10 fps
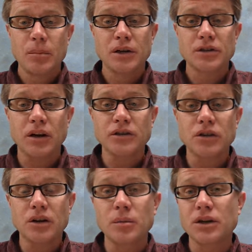but it's
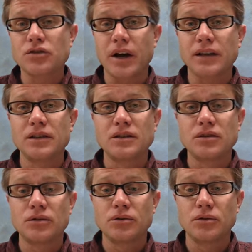also going to be attracted
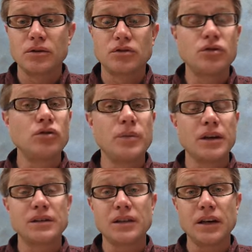to the tube
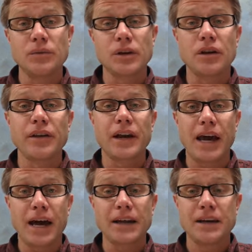that it's in. We call
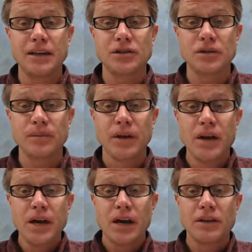that adhesion.
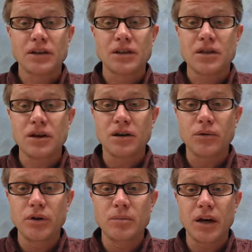And the
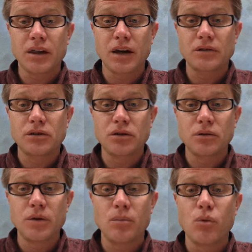thinner we make that
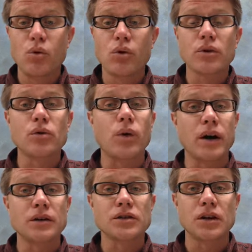tube, the more the
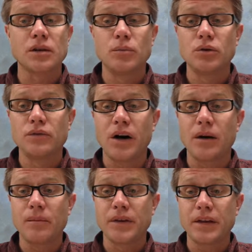water is going to move
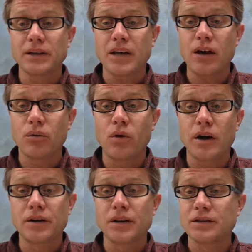up. And that's how
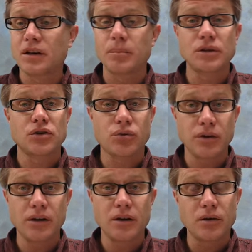water gets up a
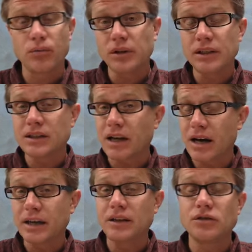tree. There are really
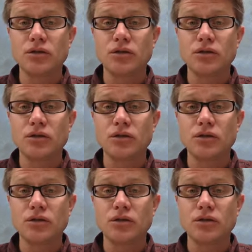tiny